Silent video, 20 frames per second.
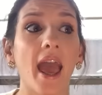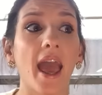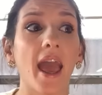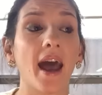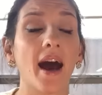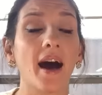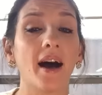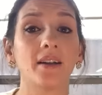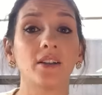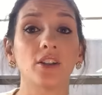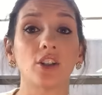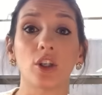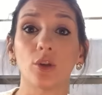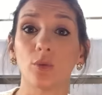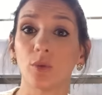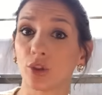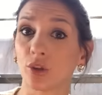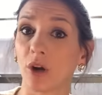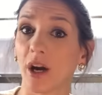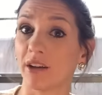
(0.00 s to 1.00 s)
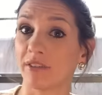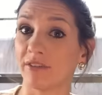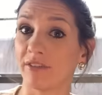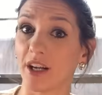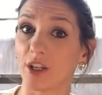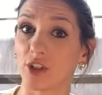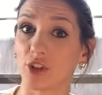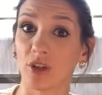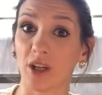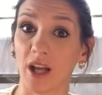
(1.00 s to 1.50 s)
and you would try to
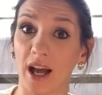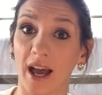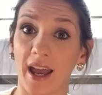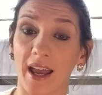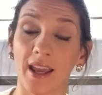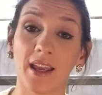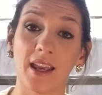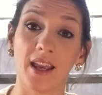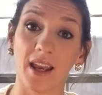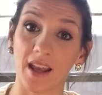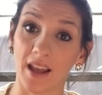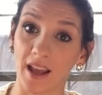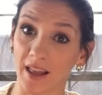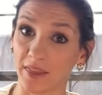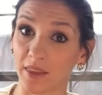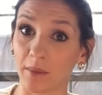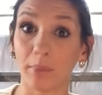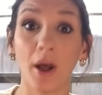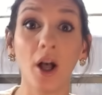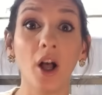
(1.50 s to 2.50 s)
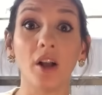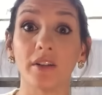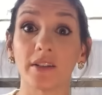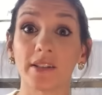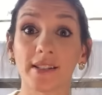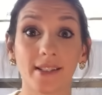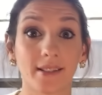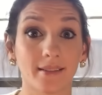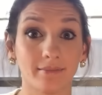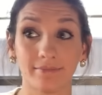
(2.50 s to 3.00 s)
find your guy at the
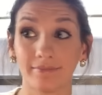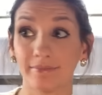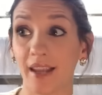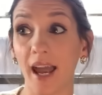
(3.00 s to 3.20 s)
balls.